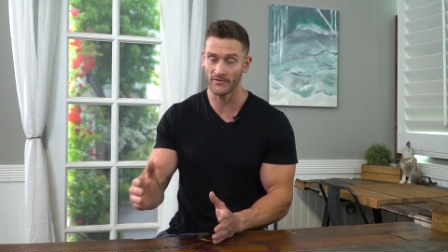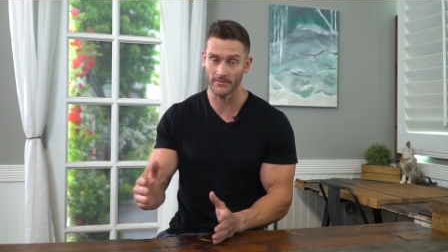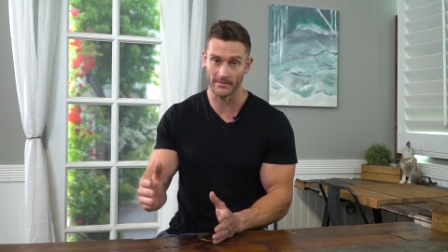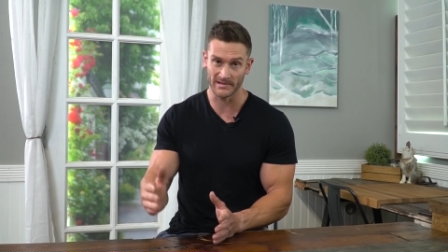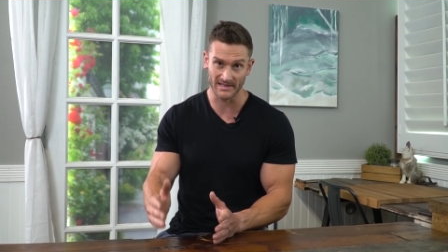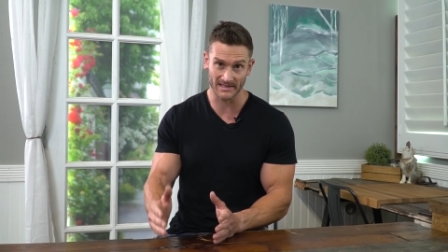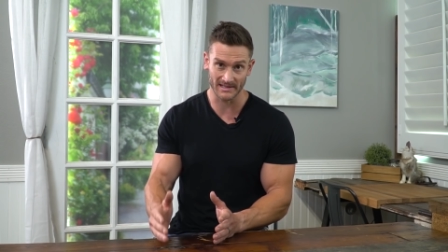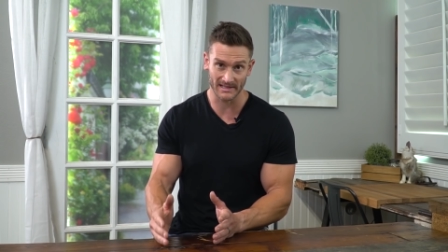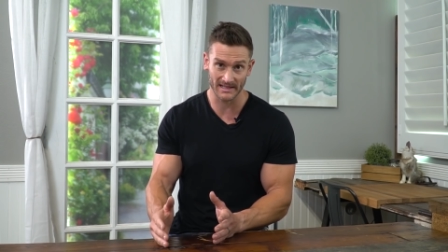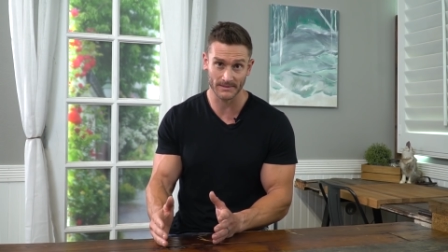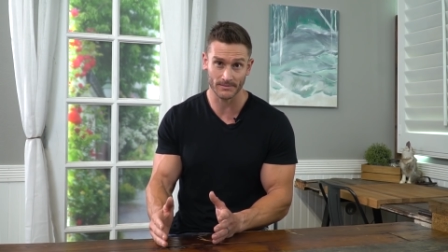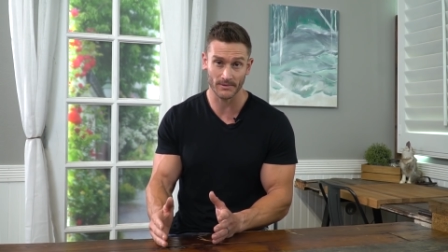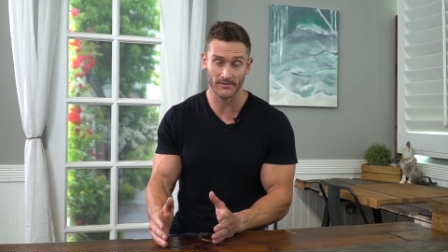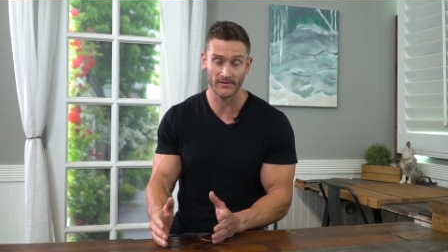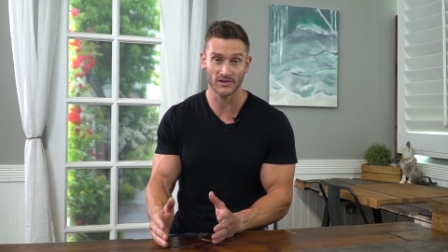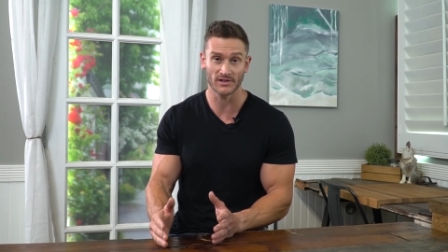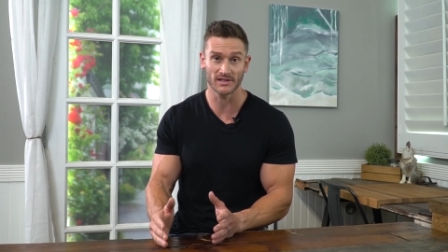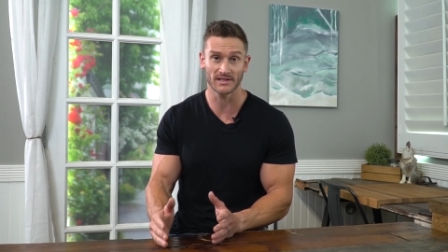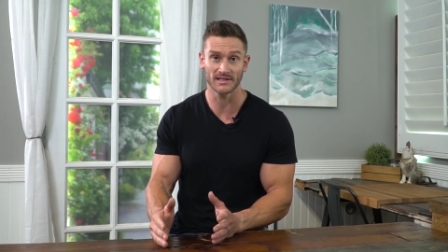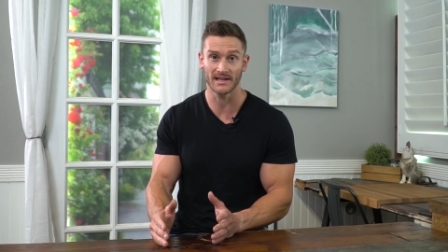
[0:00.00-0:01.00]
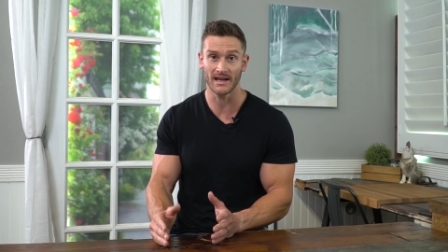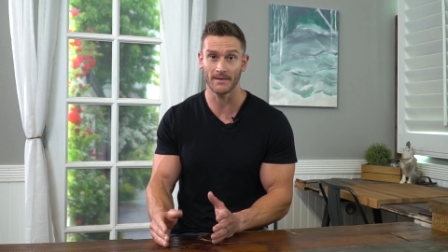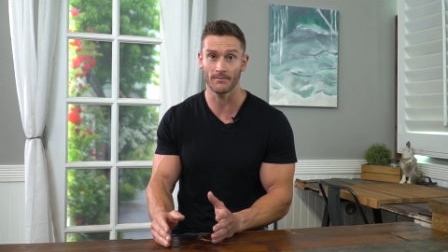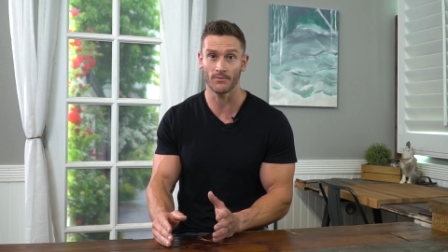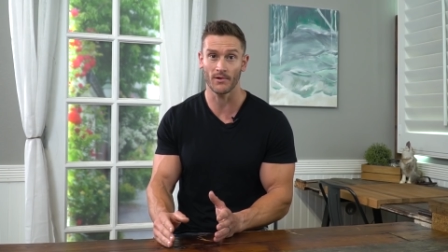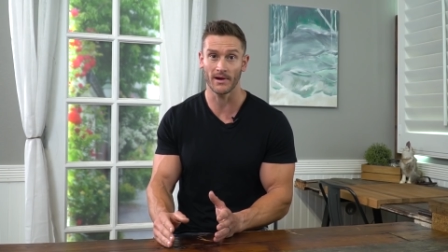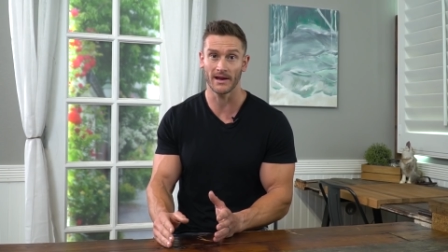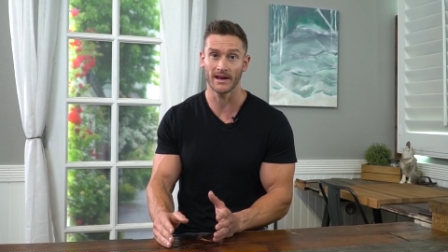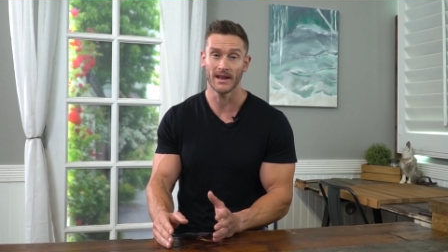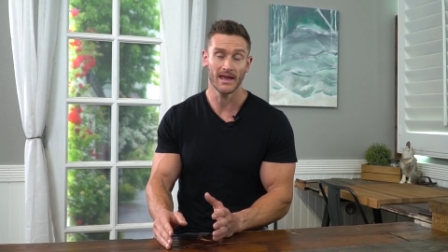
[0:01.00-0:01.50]
from a disease prevention
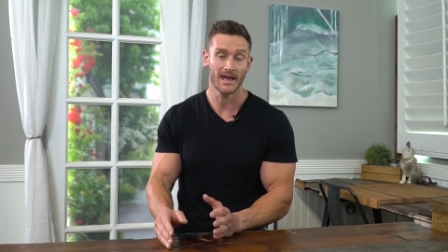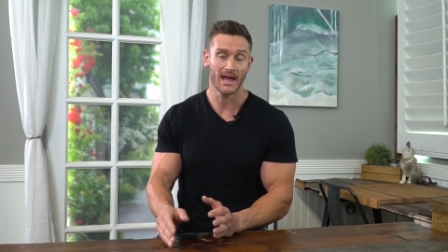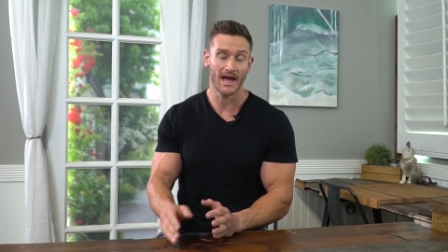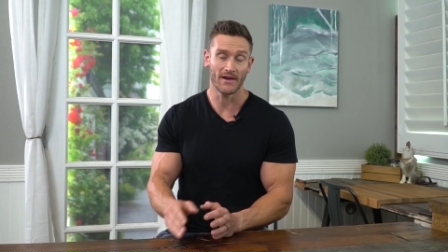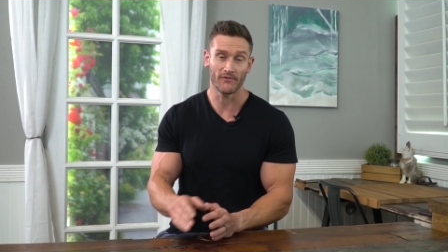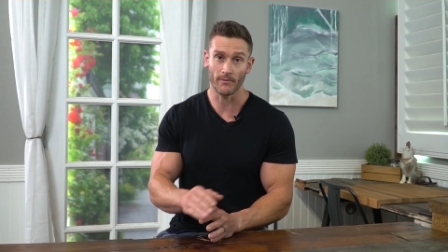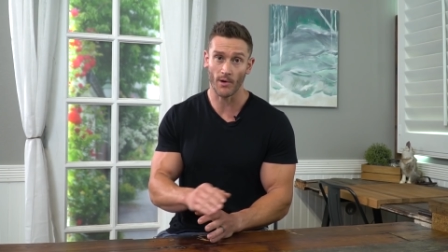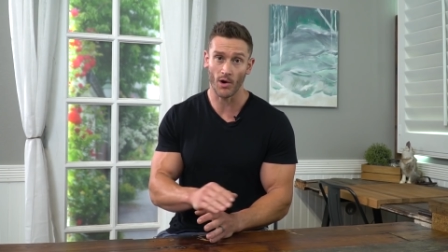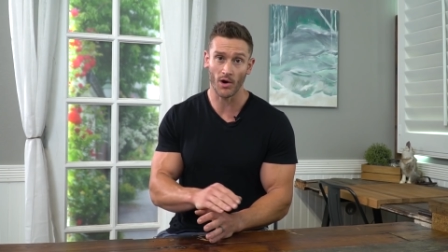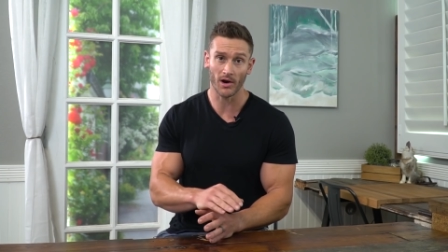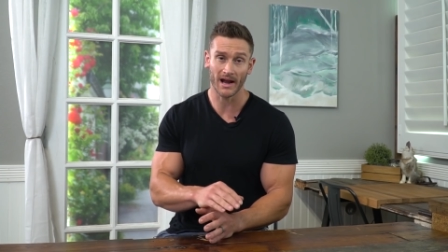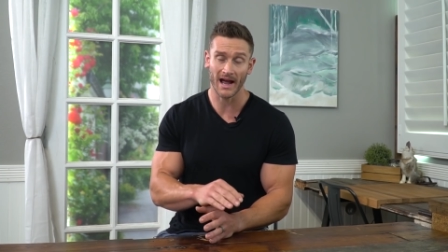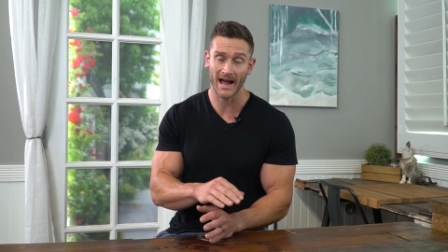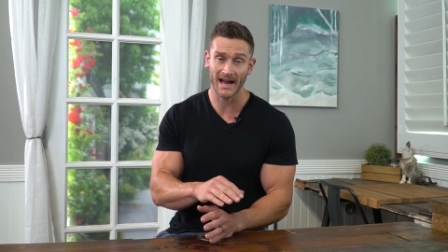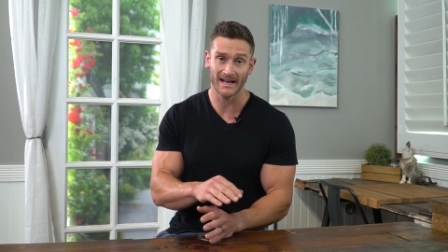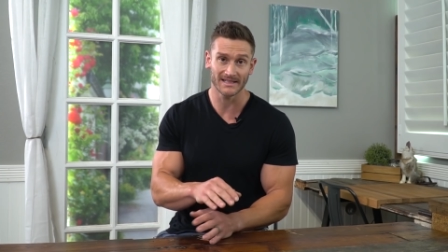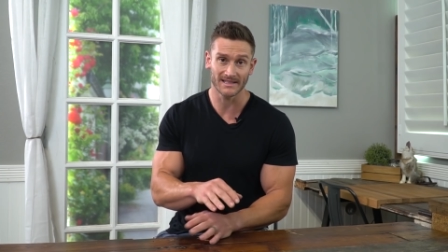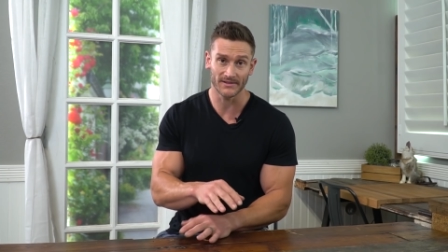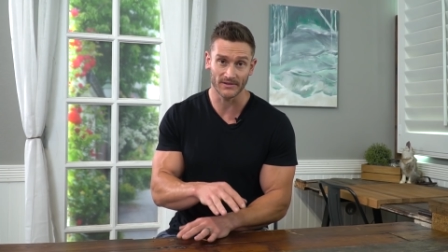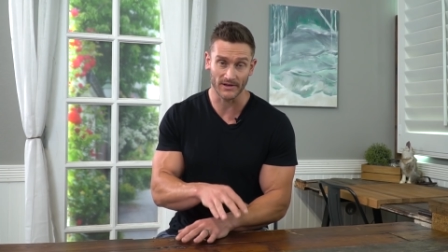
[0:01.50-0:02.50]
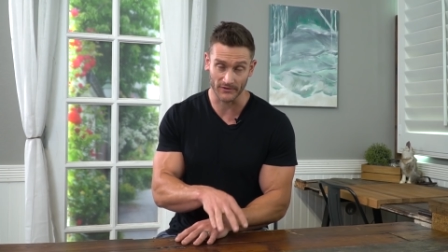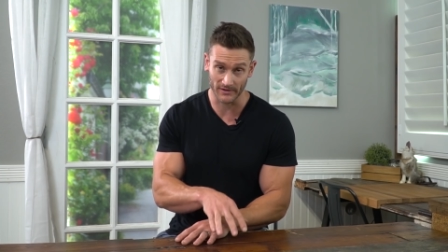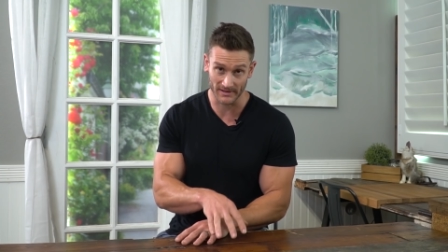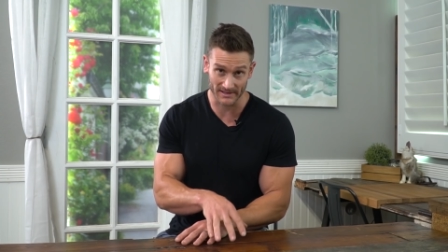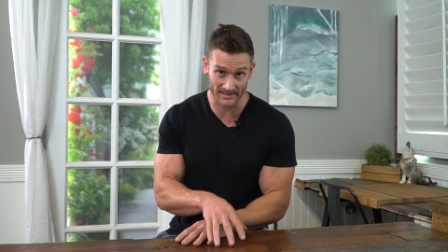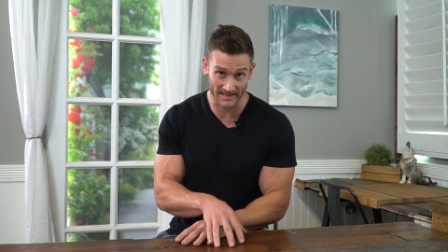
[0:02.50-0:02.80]
standpoint, and from all kinds of different